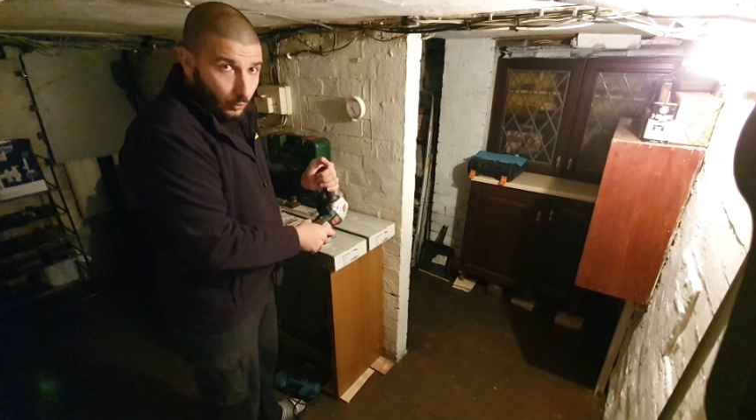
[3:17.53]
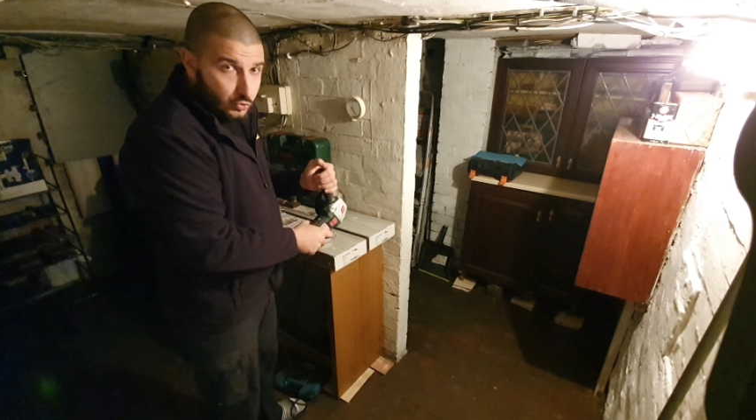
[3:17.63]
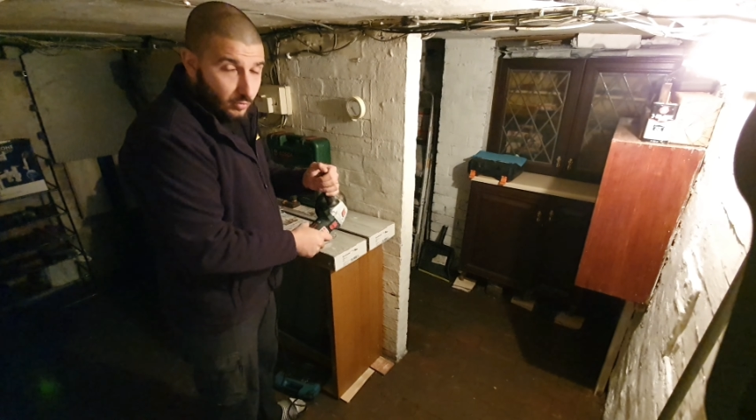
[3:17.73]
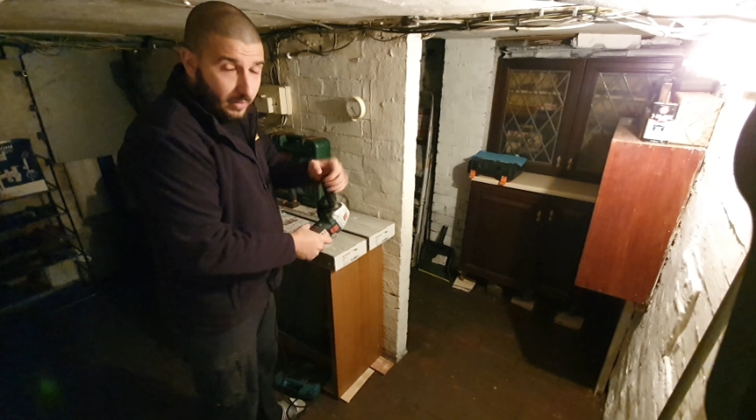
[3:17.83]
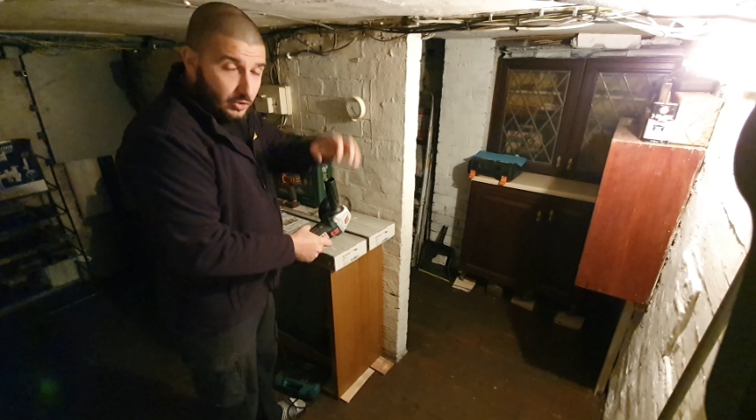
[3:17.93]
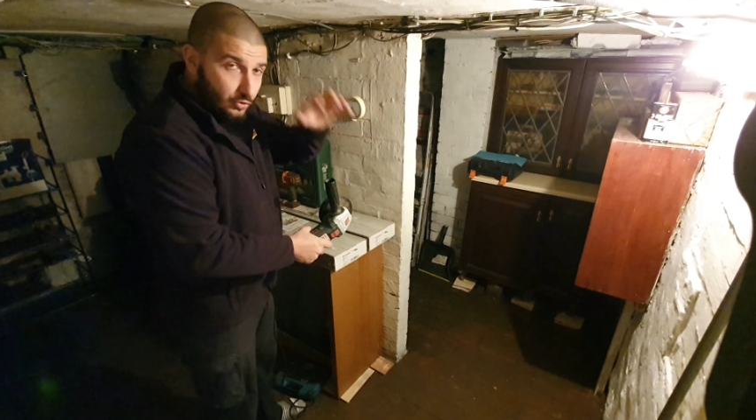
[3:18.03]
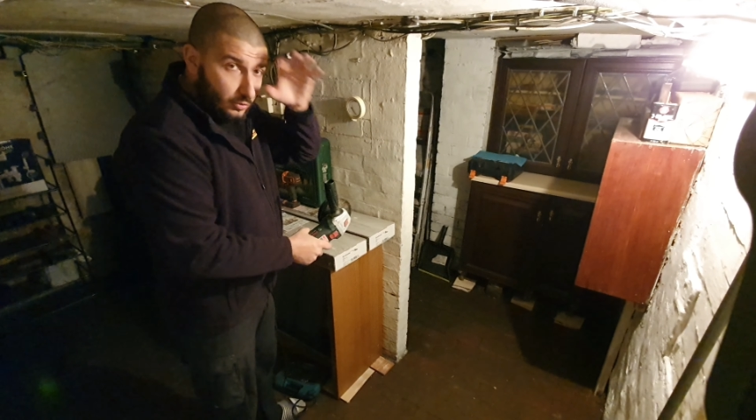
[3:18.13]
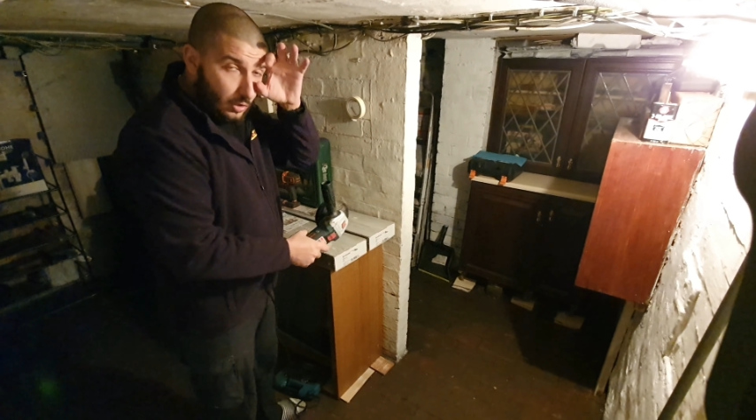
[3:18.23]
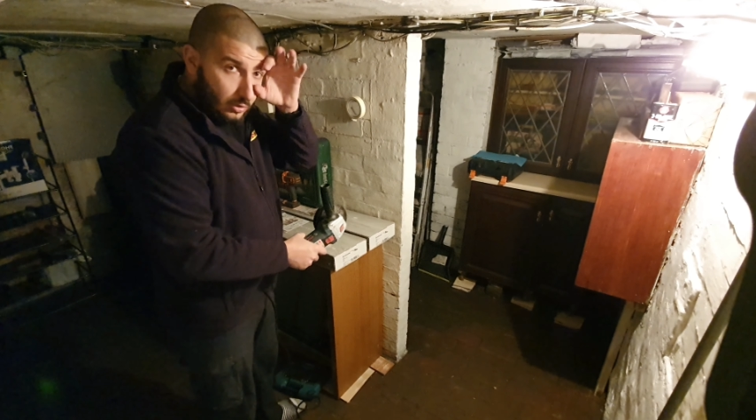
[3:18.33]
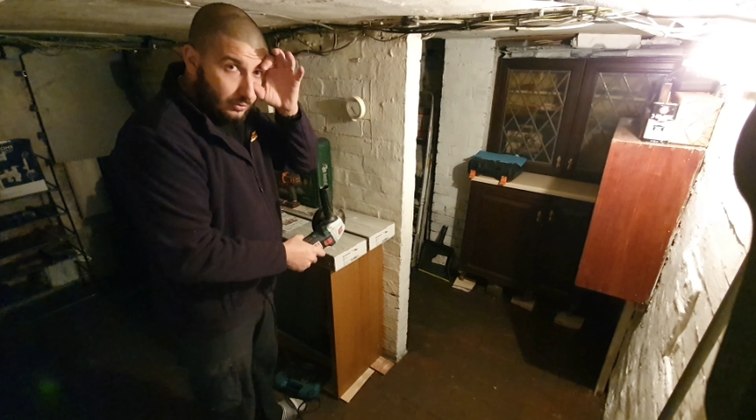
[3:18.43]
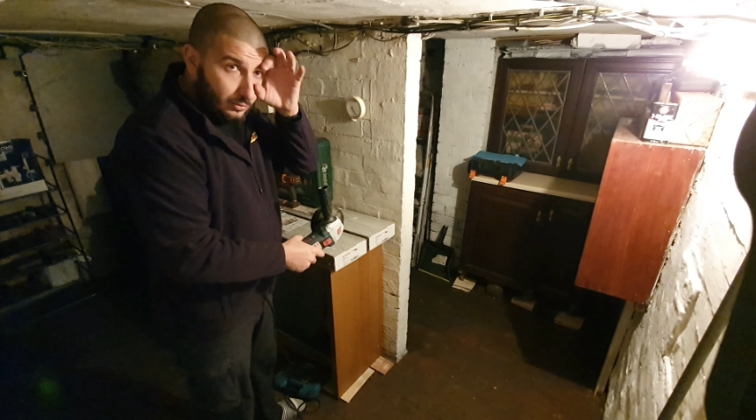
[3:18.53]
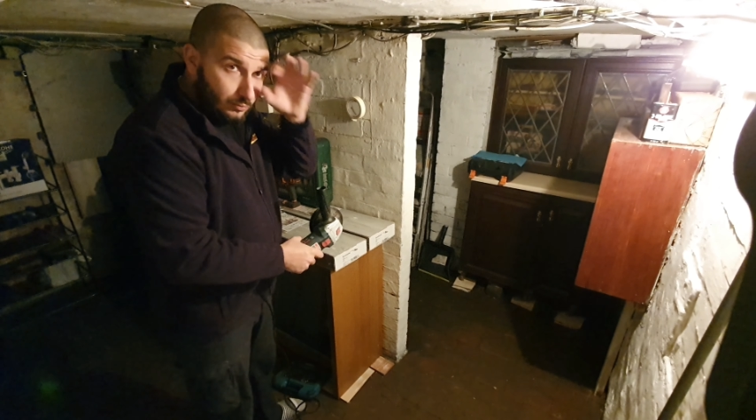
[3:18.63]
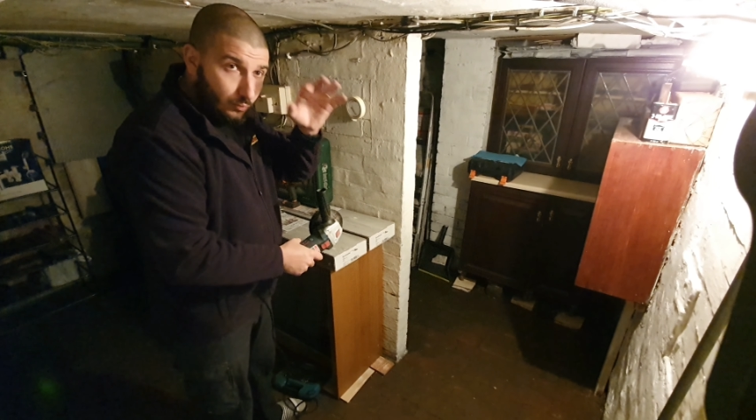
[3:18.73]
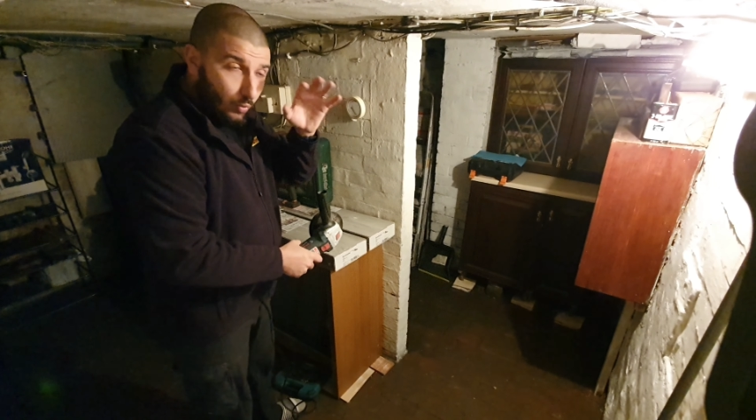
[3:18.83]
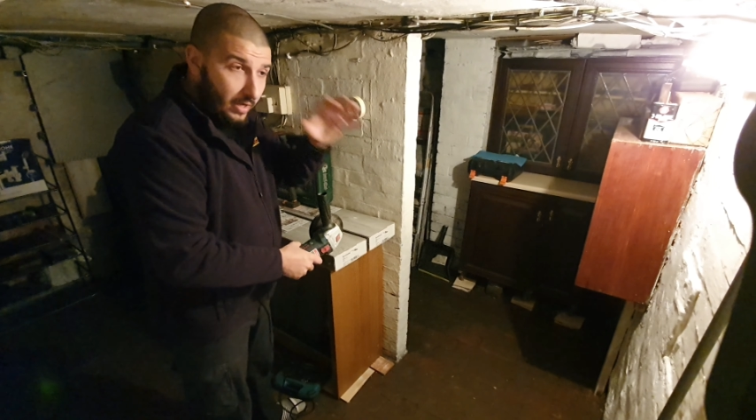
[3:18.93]
also make sure you're
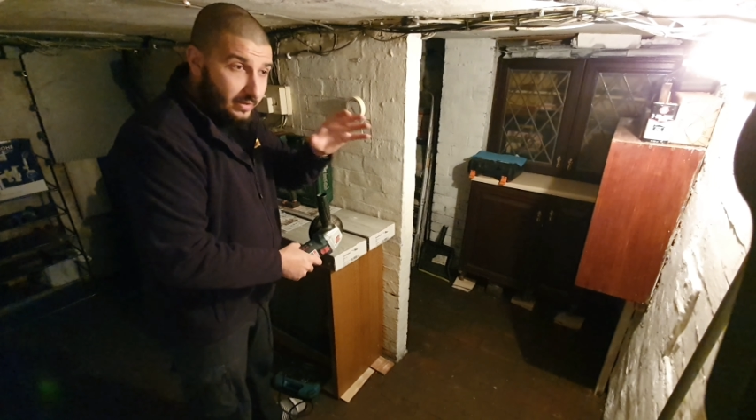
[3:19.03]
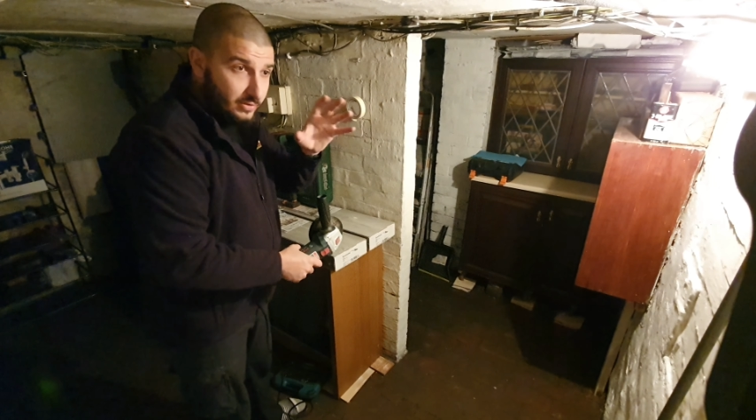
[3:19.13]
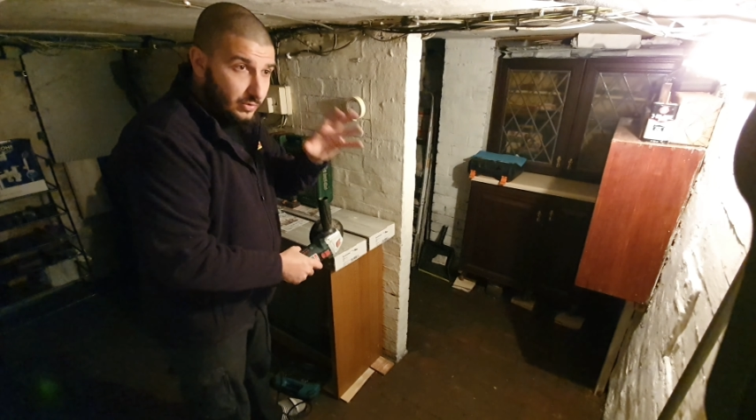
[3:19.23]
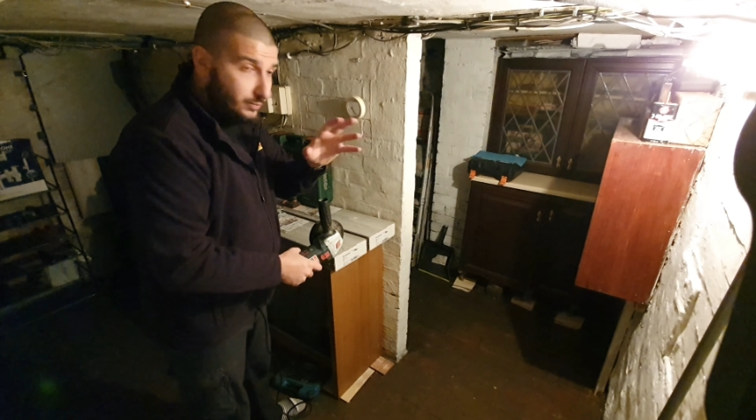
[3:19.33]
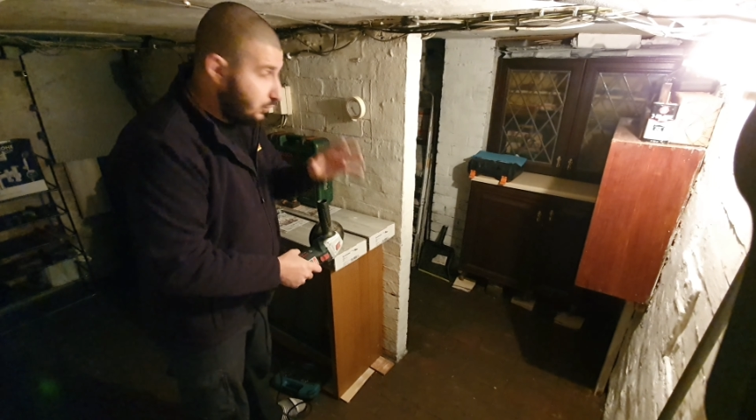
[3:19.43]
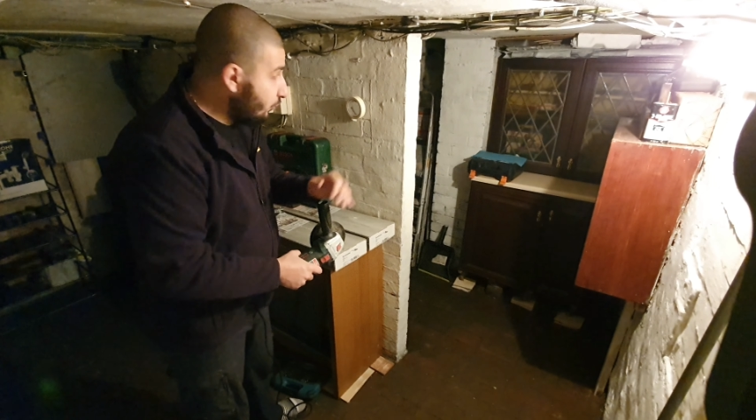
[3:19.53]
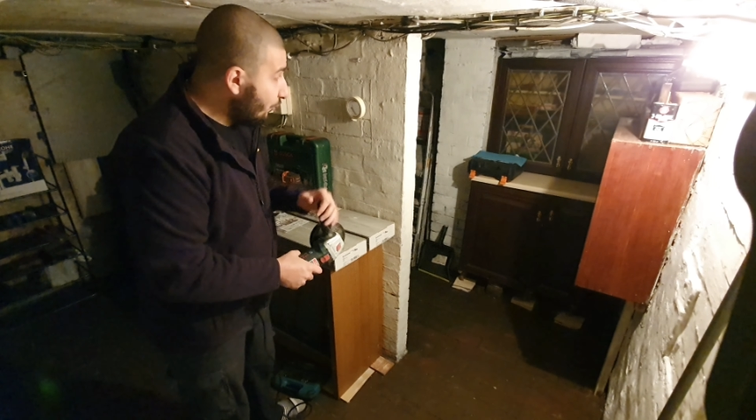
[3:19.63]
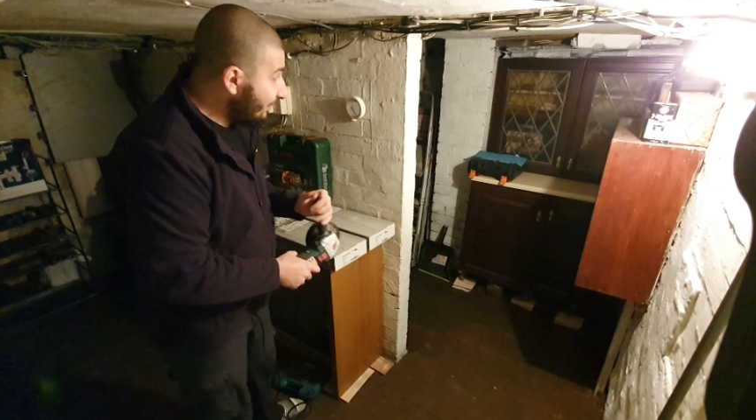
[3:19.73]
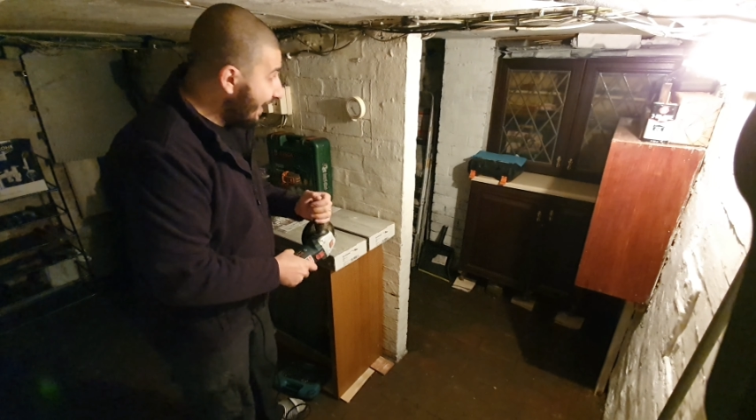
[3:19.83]
wearing some sort of